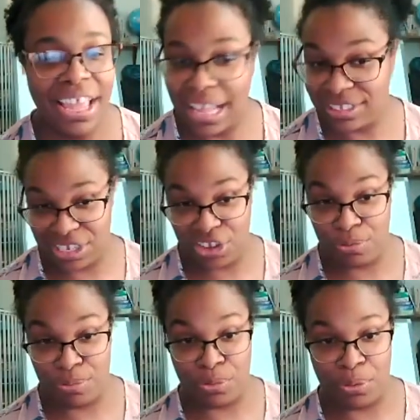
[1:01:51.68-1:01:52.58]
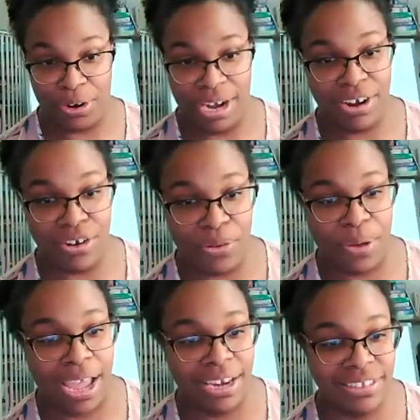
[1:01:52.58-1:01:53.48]
That's a Hebrew word. I don't know
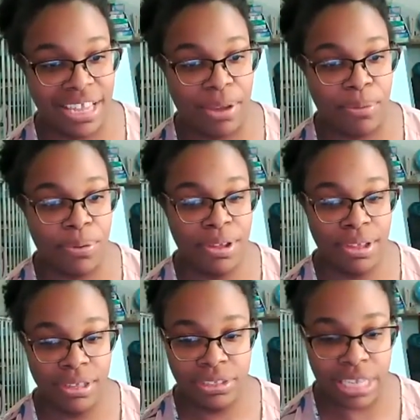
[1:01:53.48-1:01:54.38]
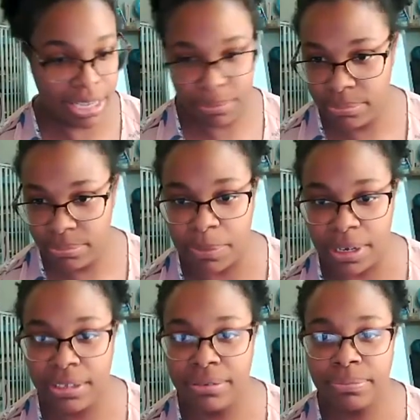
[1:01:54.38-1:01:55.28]
how to say it. Say it again.
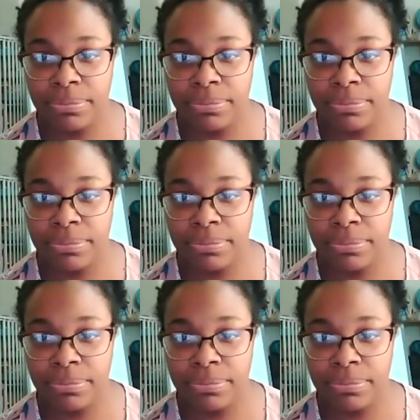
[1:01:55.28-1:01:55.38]
Somebody.